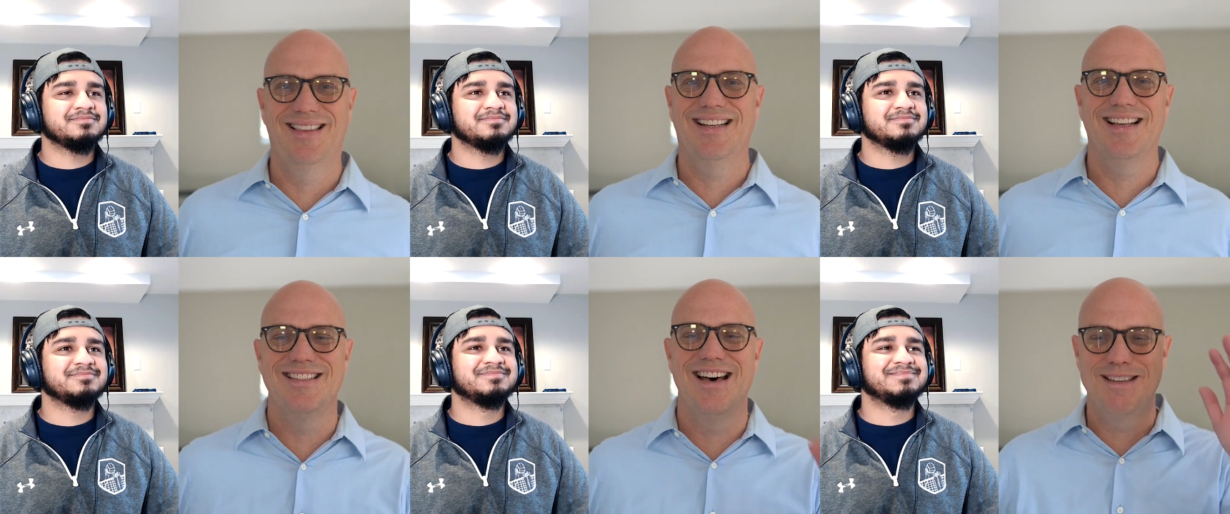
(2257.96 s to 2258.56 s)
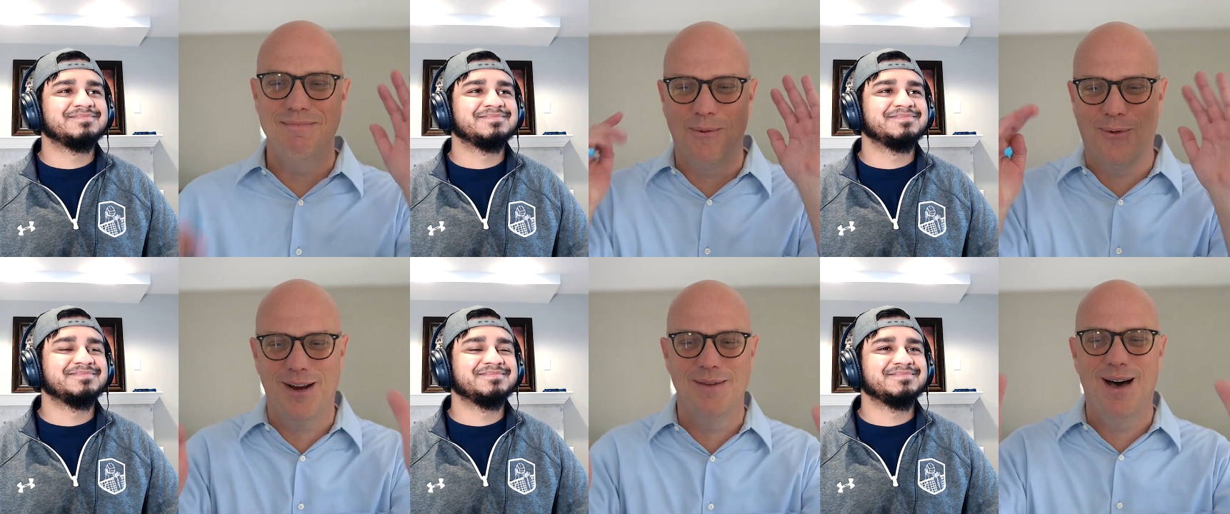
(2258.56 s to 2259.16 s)
Speaker 1: that does nothing but
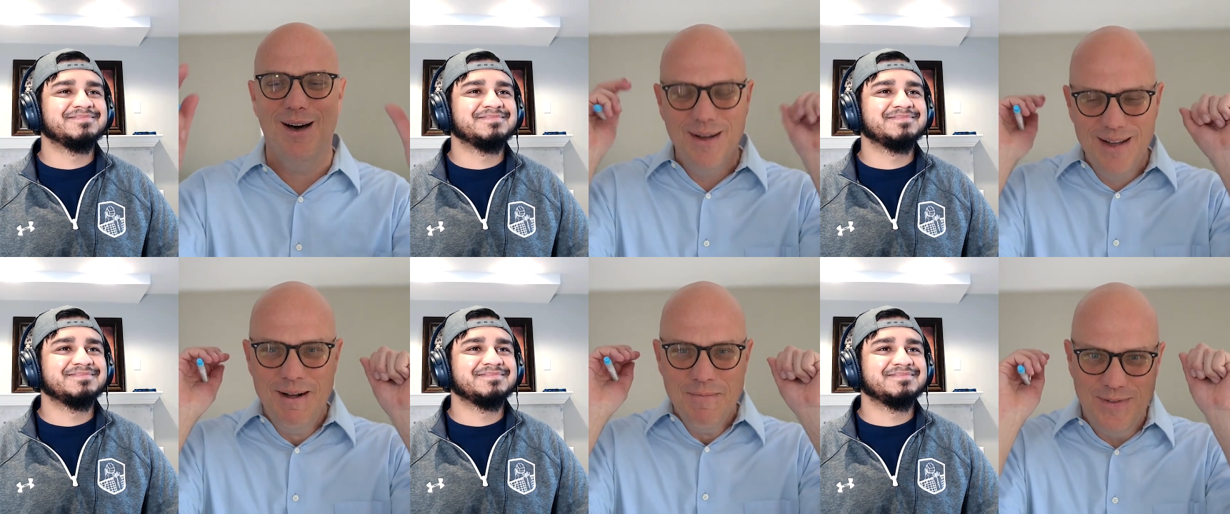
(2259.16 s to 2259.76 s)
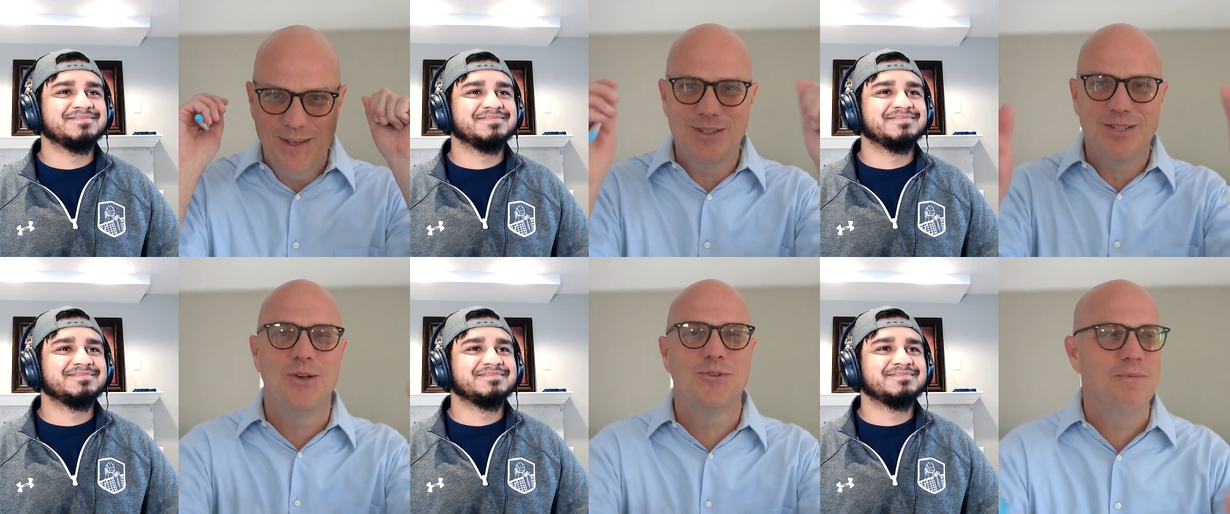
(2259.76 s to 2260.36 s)
worry about you know
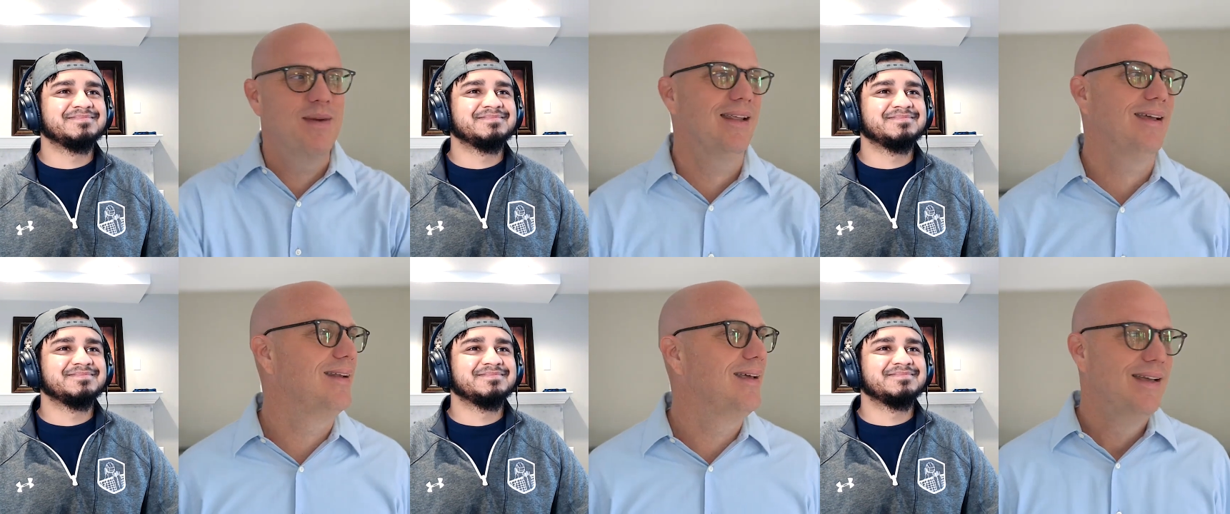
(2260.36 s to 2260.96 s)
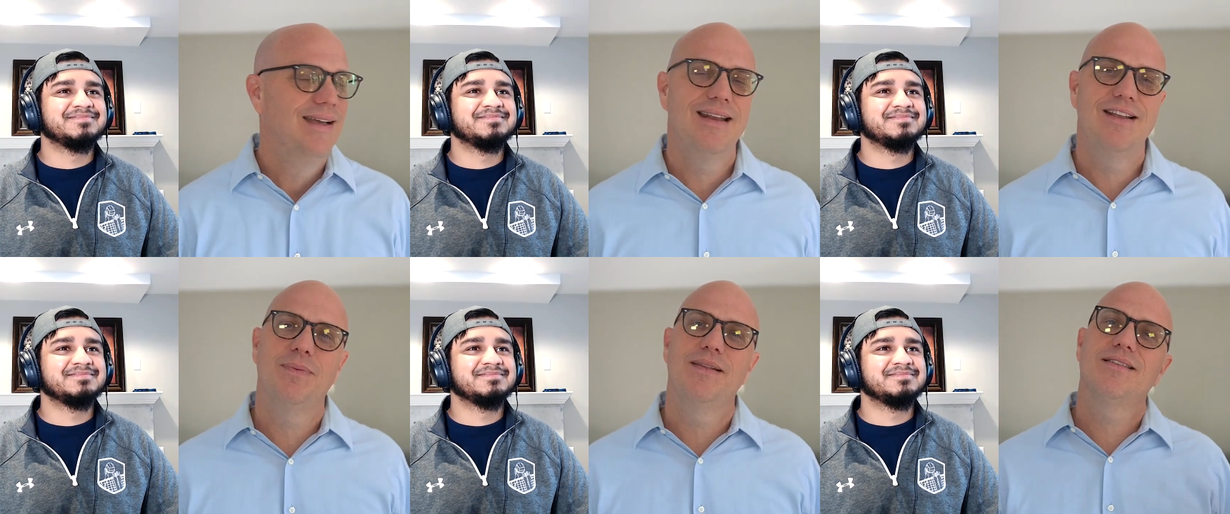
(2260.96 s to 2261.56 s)
social media. And it
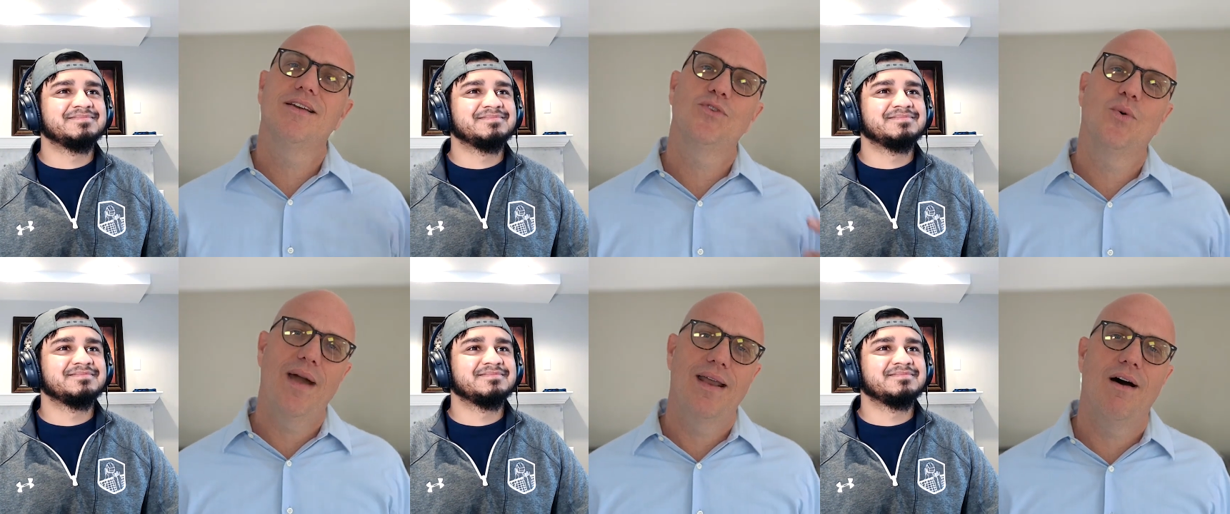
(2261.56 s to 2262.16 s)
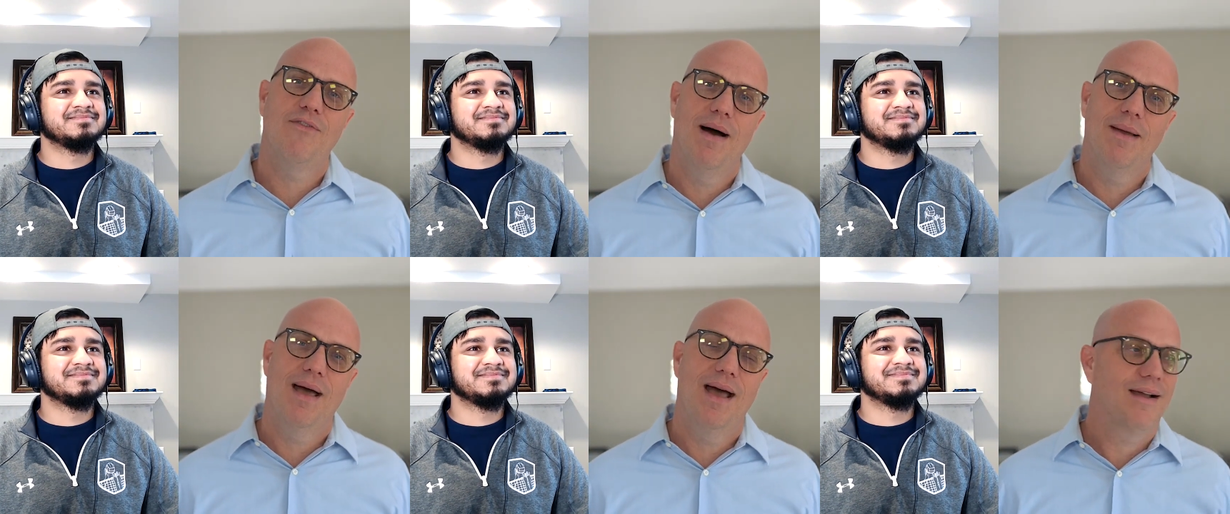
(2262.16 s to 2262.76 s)
has been such a weight off my
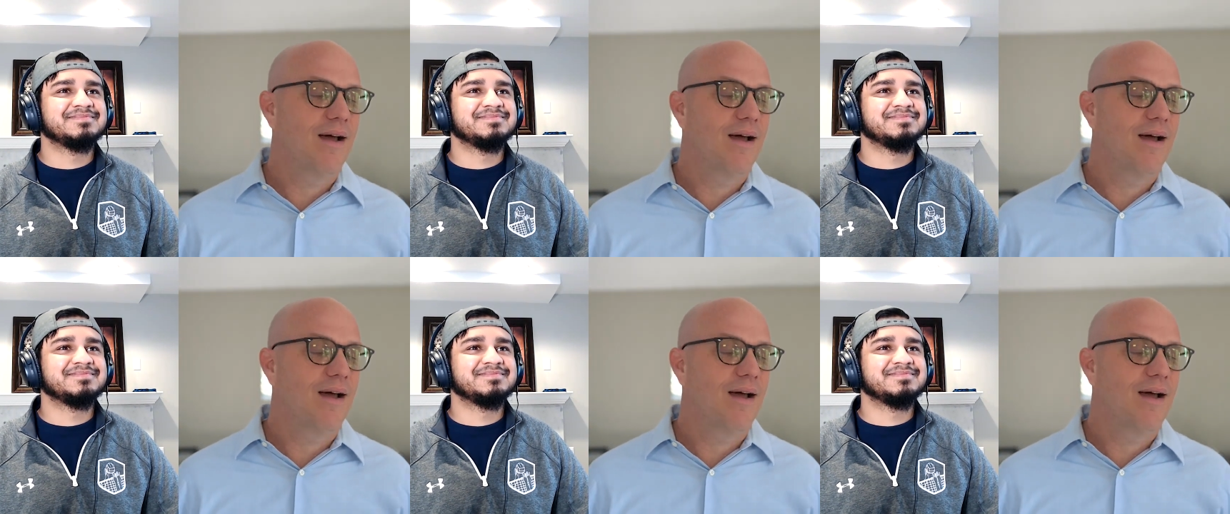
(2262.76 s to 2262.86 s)
back.